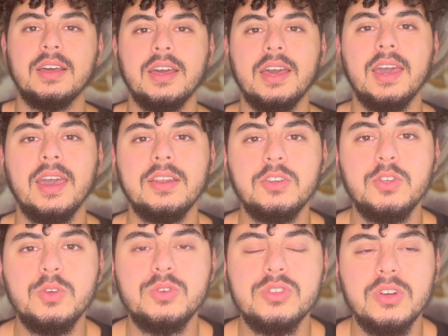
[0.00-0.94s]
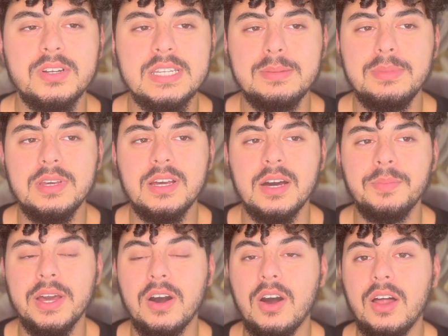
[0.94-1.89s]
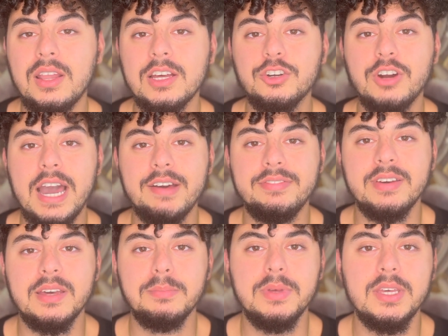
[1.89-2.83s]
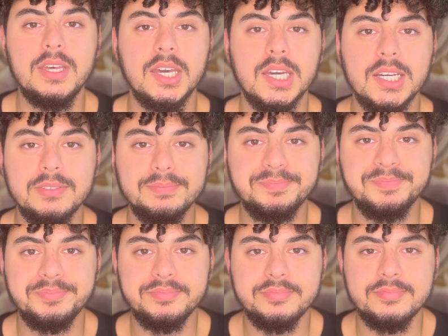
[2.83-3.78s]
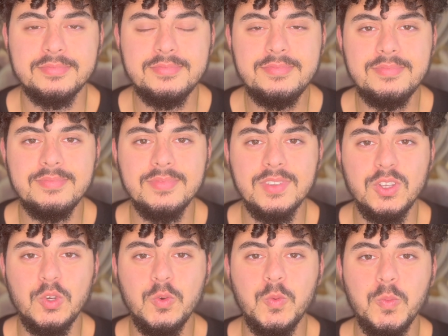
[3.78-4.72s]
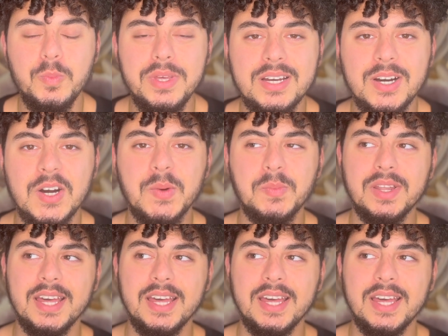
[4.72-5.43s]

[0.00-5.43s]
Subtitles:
and you start to become a holographic being. You become